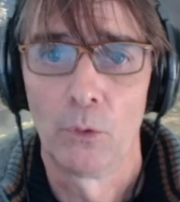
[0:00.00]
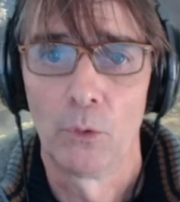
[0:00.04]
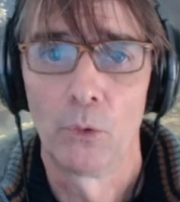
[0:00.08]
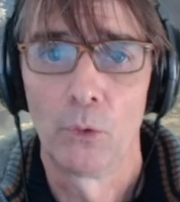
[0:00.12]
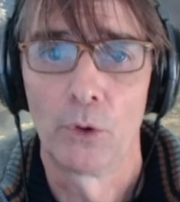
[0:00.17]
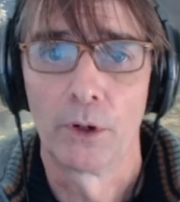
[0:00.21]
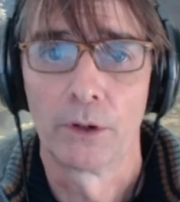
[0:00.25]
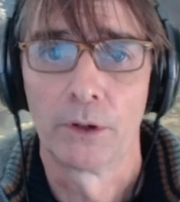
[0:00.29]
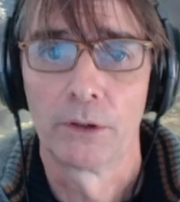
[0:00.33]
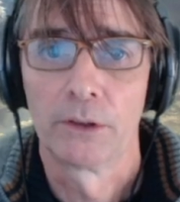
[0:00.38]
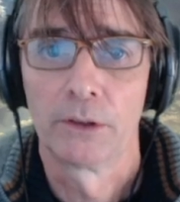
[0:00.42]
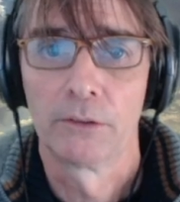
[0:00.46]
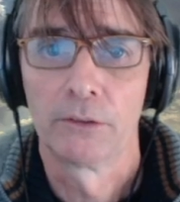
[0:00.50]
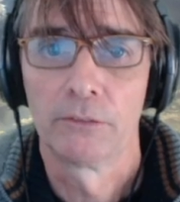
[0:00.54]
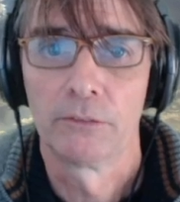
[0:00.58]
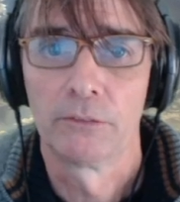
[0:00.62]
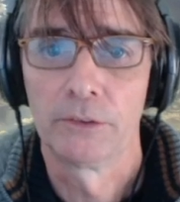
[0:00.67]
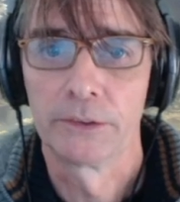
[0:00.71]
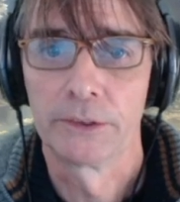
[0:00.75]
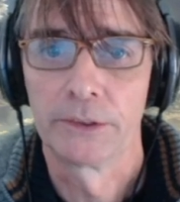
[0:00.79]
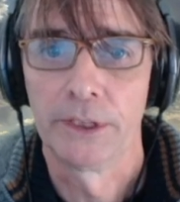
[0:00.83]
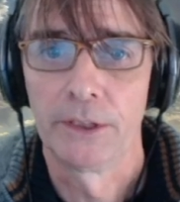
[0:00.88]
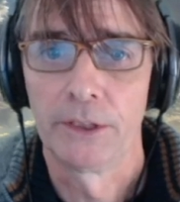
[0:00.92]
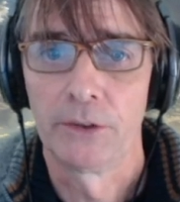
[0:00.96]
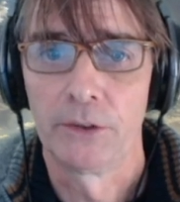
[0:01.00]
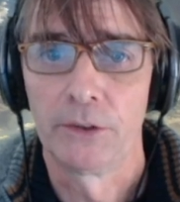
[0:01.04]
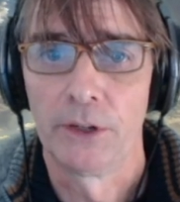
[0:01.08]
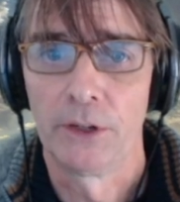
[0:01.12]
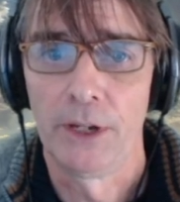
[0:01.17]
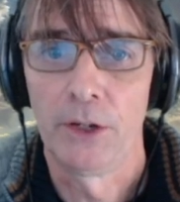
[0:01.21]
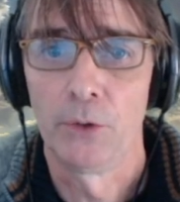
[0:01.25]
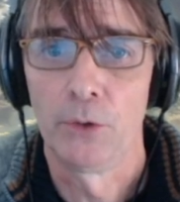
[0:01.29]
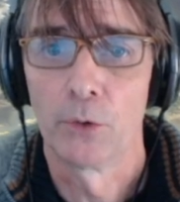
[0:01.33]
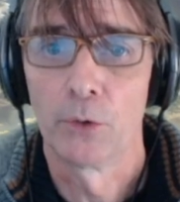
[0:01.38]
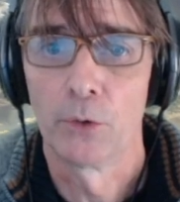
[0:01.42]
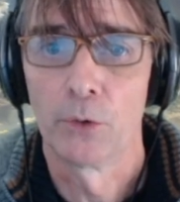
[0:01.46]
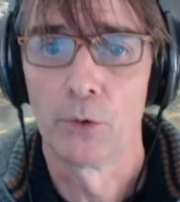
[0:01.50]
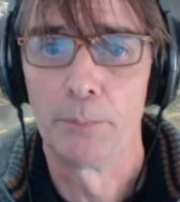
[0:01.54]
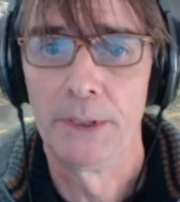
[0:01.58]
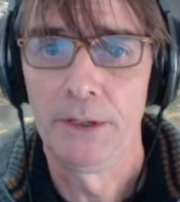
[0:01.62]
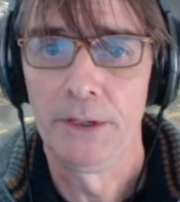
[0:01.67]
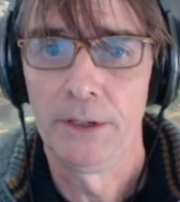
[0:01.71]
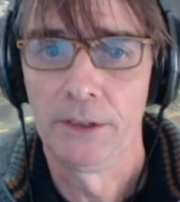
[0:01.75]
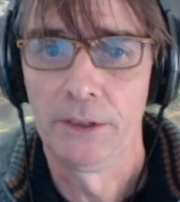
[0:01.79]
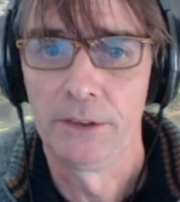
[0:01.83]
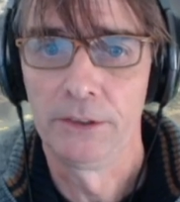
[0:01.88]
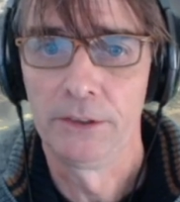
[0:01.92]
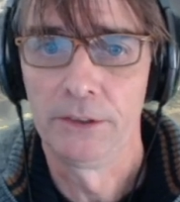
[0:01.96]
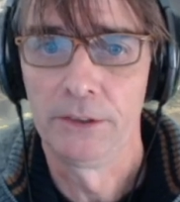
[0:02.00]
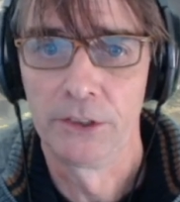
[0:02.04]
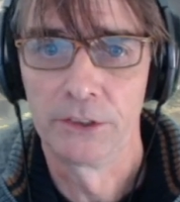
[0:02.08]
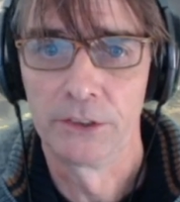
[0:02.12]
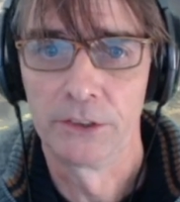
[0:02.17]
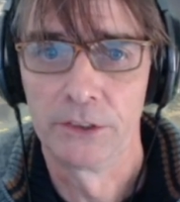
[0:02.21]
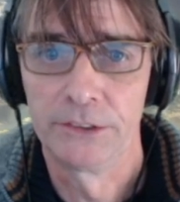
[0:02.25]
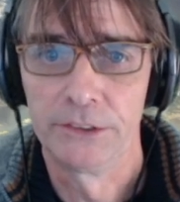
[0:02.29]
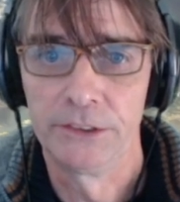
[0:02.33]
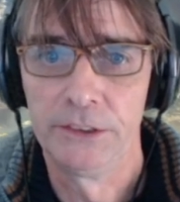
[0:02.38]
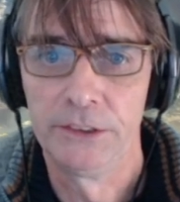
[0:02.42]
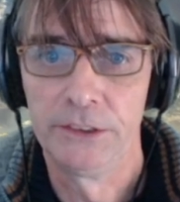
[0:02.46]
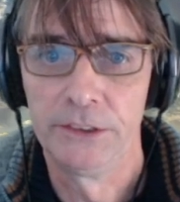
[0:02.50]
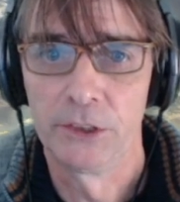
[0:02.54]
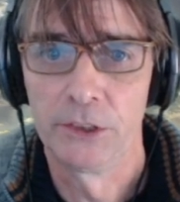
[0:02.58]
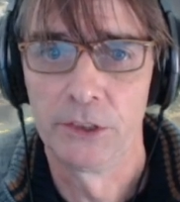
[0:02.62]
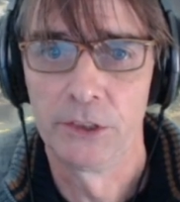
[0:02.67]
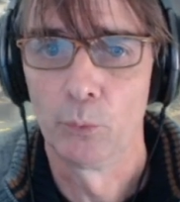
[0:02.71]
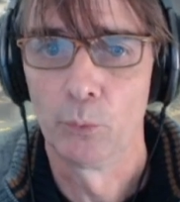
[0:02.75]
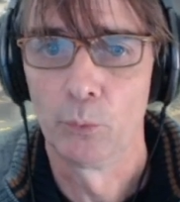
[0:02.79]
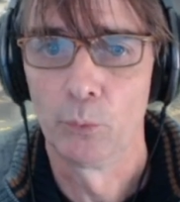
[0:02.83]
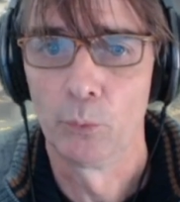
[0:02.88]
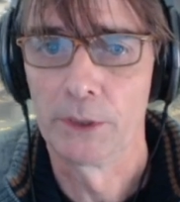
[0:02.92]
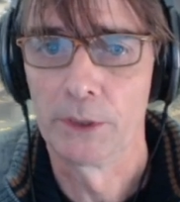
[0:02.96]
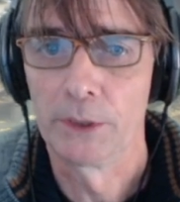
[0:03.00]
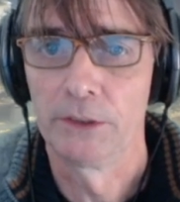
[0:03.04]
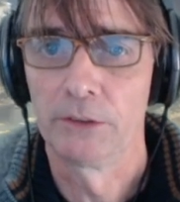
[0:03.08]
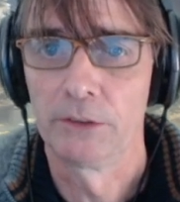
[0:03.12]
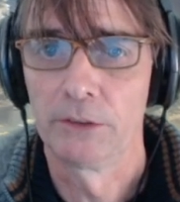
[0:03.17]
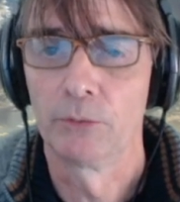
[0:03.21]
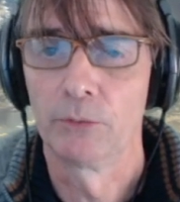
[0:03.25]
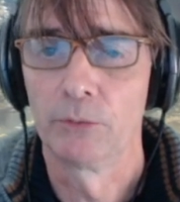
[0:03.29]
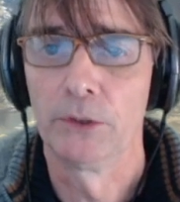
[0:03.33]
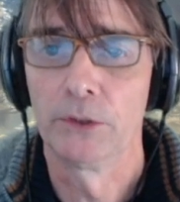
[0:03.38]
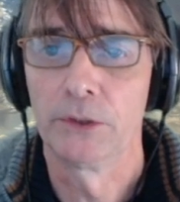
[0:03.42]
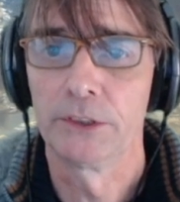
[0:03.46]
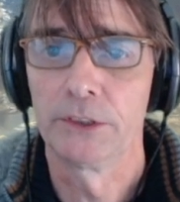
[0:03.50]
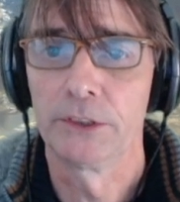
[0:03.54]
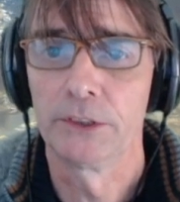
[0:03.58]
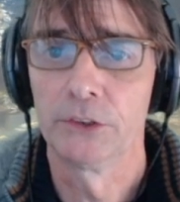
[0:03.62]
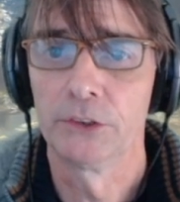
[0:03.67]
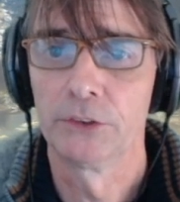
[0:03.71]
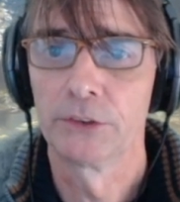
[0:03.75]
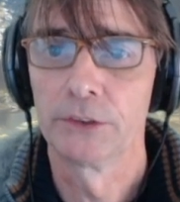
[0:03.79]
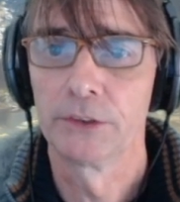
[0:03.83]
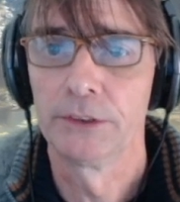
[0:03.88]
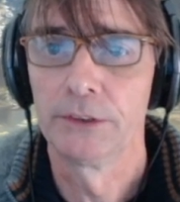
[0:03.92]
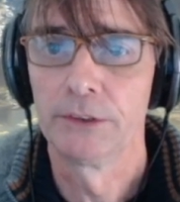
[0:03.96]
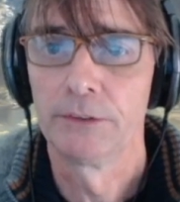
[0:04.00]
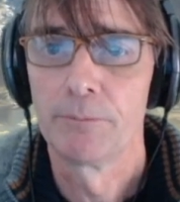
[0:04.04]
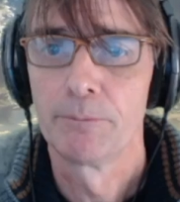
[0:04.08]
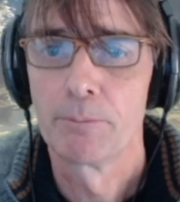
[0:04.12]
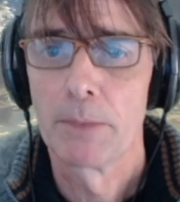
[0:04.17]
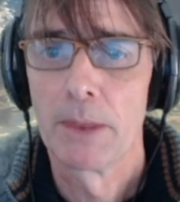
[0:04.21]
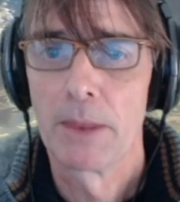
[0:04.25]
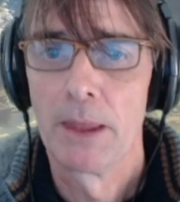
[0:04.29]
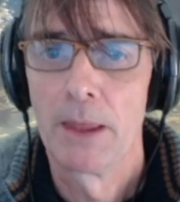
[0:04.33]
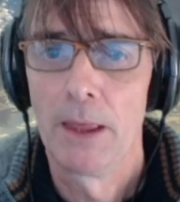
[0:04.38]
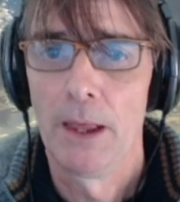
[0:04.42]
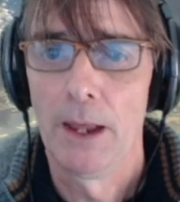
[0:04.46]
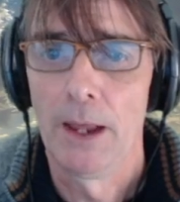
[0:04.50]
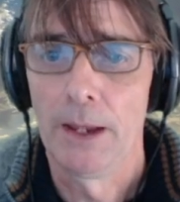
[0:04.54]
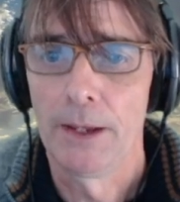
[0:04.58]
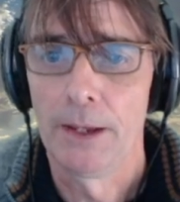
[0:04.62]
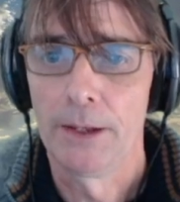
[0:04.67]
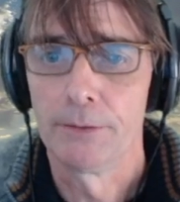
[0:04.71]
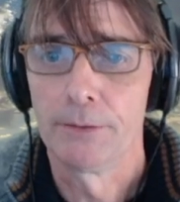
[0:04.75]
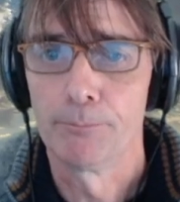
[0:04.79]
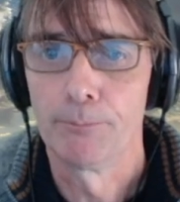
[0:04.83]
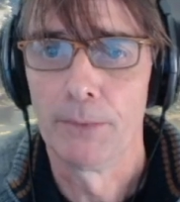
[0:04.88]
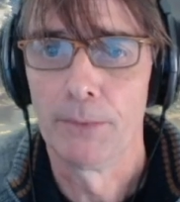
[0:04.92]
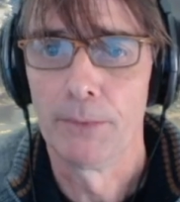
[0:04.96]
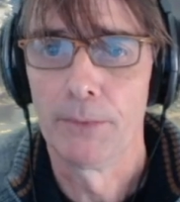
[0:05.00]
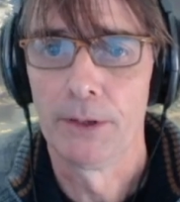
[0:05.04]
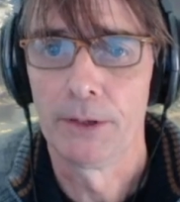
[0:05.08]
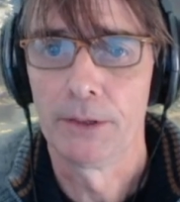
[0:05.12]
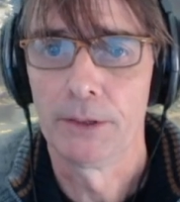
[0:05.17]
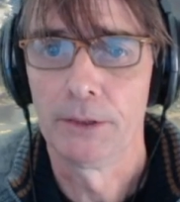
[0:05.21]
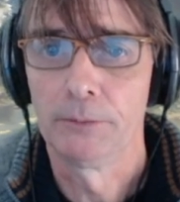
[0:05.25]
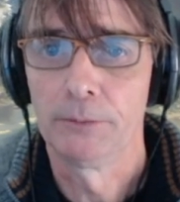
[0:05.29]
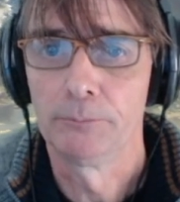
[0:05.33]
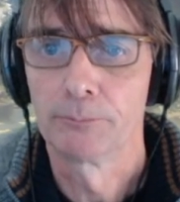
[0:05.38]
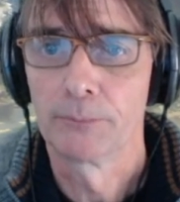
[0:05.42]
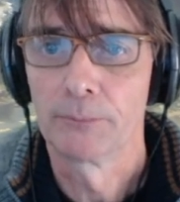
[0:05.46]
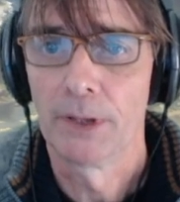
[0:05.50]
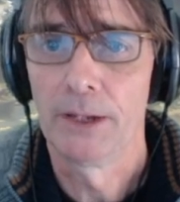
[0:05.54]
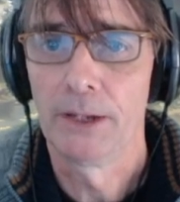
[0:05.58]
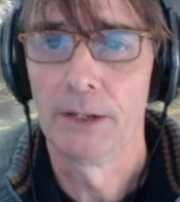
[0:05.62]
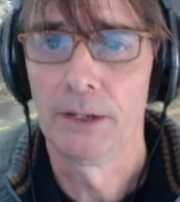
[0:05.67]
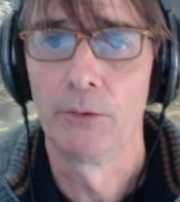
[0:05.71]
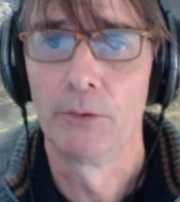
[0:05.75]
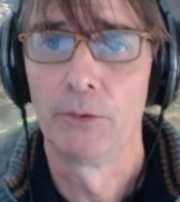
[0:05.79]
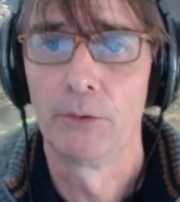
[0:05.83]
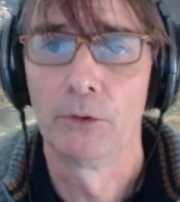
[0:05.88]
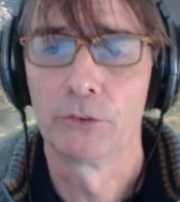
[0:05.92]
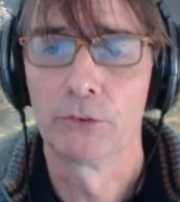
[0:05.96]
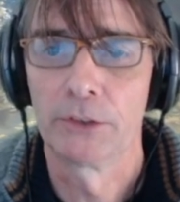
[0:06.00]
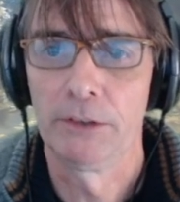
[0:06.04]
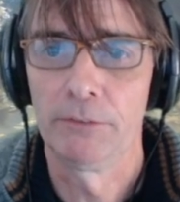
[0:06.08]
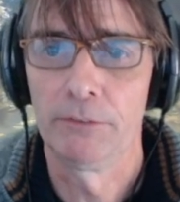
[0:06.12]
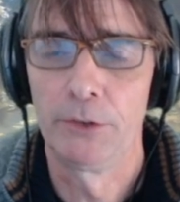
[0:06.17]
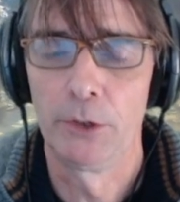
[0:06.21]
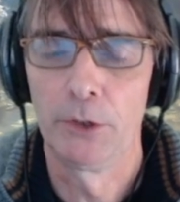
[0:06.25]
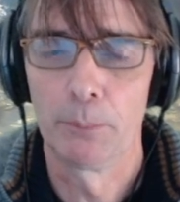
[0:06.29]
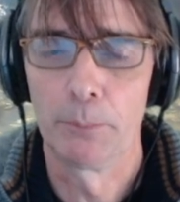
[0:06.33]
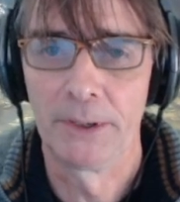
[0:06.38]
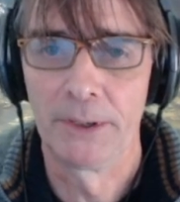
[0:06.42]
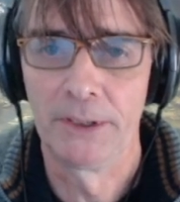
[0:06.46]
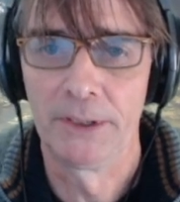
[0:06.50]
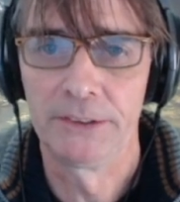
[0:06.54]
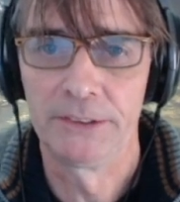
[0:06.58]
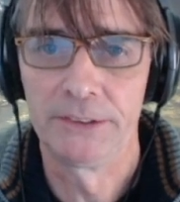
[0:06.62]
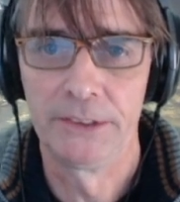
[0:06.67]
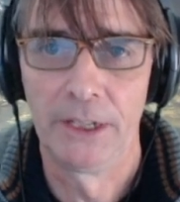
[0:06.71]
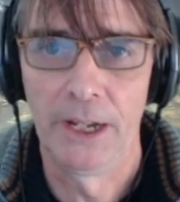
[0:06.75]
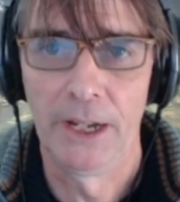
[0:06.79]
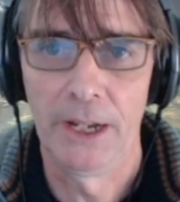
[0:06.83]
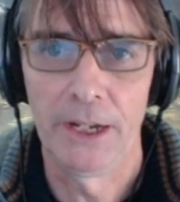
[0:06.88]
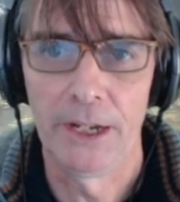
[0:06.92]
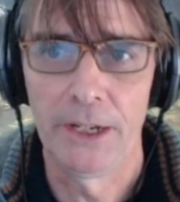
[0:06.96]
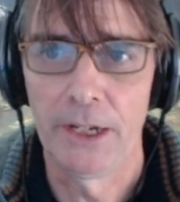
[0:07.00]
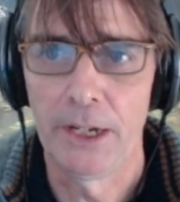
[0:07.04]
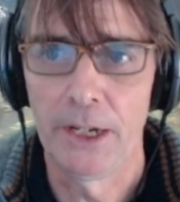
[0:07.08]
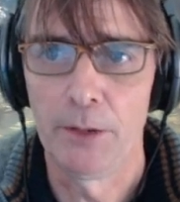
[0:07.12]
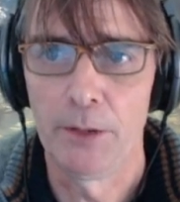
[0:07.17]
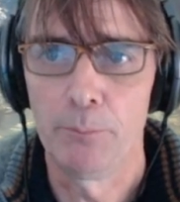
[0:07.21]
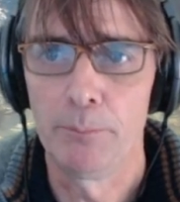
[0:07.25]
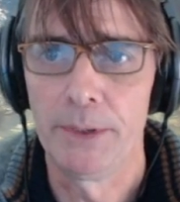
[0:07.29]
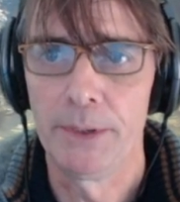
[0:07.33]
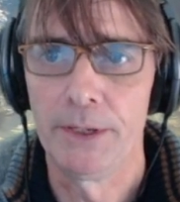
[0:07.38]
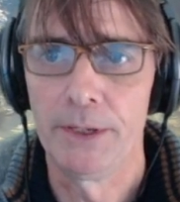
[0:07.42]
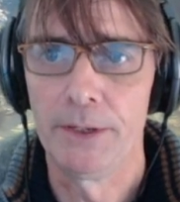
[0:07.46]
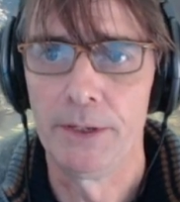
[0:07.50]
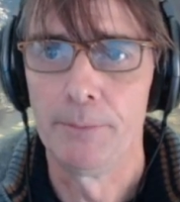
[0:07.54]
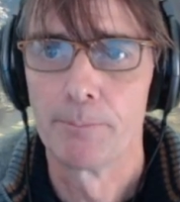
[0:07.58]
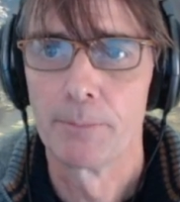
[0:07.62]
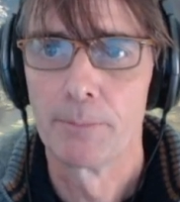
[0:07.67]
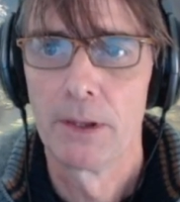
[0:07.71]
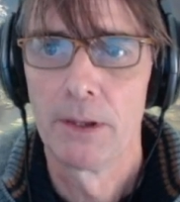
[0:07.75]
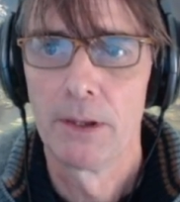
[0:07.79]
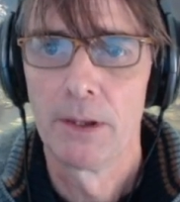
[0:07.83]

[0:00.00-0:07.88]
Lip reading: Or we'll take a or b, and you can see here what it will result in. And we also have the operation a and b.